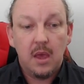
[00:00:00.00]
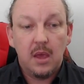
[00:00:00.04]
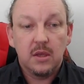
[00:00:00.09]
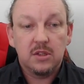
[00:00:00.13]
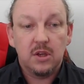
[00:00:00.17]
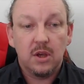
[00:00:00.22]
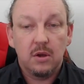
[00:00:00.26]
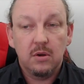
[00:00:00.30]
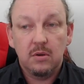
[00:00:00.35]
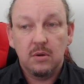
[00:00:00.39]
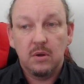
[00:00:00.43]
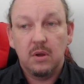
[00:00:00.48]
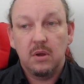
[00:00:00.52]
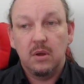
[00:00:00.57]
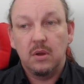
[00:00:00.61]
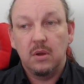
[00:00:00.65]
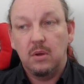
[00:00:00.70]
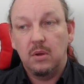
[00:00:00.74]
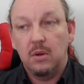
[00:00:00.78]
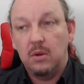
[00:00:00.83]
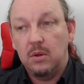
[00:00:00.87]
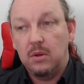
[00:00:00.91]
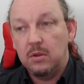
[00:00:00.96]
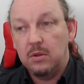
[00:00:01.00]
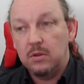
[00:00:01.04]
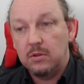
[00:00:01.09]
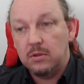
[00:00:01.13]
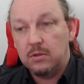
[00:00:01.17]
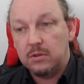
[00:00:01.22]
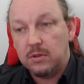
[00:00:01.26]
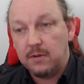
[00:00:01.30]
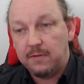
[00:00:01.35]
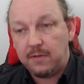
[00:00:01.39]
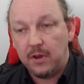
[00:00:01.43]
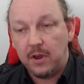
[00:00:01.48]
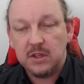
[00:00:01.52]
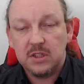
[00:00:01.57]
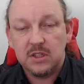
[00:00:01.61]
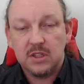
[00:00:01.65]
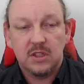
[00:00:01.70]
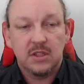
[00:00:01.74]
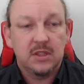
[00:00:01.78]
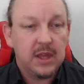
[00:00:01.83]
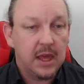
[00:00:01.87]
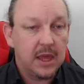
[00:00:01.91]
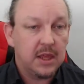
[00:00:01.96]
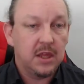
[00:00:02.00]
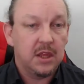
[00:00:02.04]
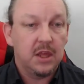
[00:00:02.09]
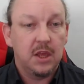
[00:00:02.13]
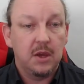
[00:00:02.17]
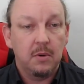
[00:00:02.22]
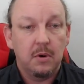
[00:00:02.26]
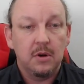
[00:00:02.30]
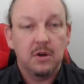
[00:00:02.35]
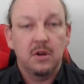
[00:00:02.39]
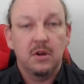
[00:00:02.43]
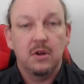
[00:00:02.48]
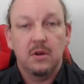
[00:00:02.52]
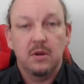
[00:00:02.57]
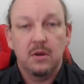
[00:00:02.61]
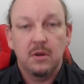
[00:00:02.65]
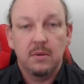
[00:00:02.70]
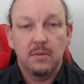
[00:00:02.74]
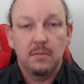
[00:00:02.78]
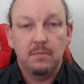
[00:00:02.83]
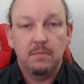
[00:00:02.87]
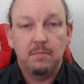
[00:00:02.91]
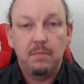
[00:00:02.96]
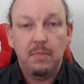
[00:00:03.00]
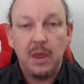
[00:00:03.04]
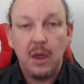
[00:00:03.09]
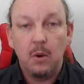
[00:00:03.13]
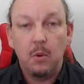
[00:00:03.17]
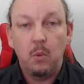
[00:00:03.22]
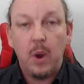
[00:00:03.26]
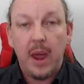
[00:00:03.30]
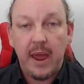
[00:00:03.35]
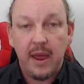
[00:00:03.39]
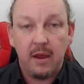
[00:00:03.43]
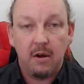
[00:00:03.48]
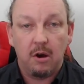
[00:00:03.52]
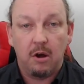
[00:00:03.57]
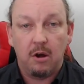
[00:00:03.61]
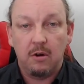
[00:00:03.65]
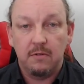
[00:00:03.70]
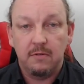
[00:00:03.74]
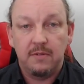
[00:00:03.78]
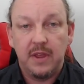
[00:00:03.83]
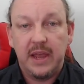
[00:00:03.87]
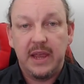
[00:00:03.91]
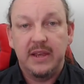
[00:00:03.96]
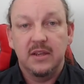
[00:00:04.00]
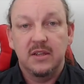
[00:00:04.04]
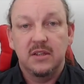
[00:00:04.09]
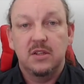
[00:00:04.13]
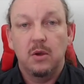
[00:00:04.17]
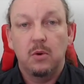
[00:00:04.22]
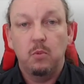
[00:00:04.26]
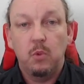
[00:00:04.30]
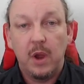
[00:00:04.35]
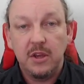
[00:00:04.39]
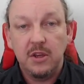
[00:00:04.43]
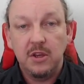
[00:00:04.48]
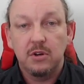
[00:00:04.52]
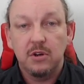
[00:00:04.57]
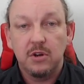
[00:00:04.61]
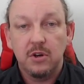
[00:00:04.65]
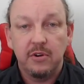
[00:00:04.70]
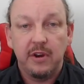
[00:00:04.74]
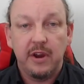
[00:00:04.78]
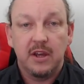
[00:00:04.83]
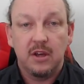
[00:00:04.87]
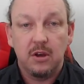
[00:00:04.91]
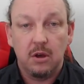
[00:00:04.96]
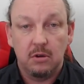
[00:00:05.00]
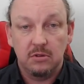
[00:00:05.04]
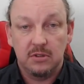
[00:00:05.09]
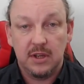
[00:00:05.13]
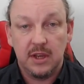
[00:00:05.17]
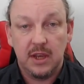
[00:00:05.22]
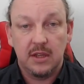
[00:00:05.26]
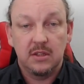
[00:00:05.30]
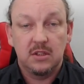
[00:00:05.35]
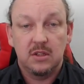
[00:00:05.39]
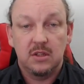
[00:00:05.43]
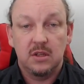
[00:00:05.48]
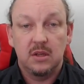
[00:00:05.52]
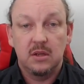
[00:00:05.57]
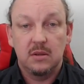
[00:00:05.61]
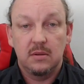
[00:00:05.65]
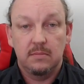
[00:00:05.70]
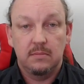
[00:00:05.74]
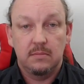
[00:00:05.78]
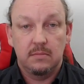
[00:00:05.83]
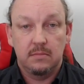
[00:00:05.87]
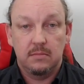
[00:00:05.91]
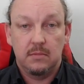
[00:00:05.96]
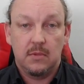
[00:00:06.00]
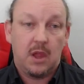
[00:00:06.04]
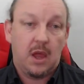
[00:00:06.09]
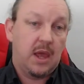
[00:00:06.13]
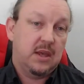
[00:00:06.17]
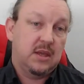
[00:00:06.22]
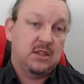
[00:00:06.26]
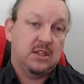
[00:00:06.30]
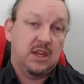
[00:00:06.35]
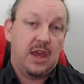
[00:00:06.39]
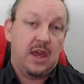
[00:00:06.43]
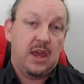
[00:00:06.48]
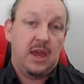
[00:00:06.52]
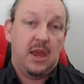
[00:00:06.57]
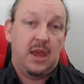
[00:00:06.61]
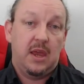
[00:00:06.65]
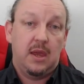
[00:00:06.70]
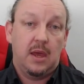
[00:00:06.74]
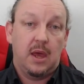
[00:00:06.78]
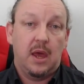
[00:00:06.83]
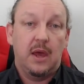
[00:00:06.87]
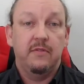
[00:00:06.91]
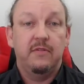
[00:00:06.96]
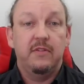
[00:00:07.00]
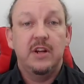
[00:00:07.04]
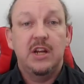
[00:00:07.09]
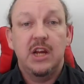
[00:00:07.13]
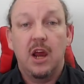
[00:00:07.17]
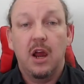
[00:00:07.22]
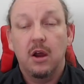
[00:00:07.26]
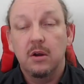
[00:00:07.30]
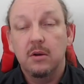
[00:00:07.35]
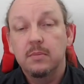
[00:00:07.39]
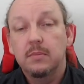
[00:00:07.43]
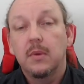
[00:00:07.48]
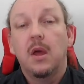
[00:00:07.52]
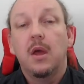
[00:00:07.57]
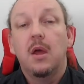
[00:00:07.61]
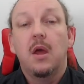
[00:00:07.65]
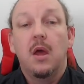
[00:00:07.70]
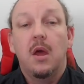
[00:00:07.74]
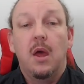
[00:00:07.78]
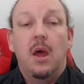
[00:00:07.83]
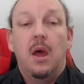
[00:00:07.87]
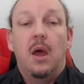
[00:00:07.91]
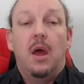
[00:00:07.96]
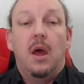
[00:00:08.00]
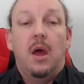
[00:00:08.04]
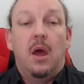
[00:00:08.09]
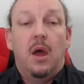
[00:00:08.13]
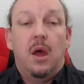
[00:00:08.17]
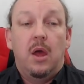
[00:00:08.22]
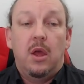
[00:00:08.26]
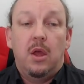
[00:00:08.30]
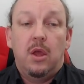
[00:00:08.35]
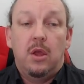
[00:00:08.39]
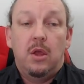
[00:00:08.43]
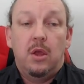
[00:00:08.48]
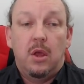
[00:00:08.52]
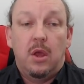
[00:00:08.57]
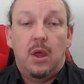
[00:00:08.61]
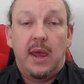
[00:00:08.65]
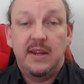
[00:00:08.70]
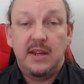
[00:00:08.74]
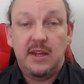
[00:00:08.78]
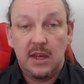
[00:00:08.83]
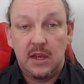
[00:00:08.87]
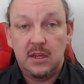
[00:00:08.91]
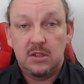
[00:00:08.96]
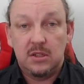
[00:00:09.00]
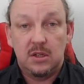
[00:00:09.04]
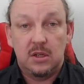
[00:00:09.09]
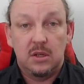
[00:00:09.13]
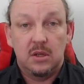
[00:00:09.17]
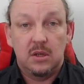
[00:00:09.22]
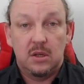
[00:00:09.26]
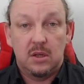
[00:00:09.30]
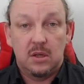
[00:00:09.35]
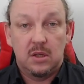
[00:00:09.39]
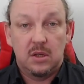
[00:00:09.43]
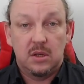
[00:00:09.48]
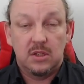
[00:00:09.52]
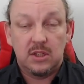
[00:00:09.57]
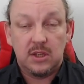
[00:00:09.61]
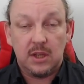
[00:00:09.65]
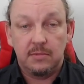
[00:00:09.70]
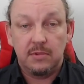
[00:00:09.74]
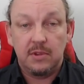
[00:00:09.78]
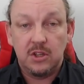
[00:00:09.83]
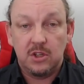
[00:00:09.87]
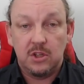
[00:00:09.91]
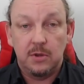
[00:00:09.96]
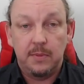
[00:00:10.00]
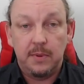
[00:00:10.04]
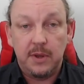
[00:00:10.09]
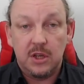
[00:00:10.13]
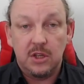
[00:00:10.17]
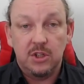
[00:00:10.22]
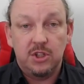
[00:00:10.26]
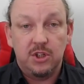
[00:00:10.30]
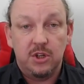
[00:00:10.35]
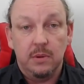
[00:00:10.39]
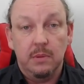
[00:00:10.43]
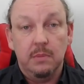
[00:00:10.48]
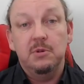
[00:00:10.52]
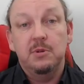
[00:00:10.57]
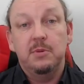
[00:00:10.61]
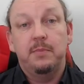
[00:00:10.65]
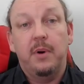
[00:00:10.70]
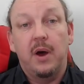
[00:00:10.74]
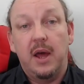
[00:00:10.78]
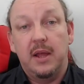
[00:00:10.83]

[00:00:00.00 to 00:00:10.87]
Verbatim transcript: So the first thing that you want to be aware of is when you create content, like say a video, it is something to be consumed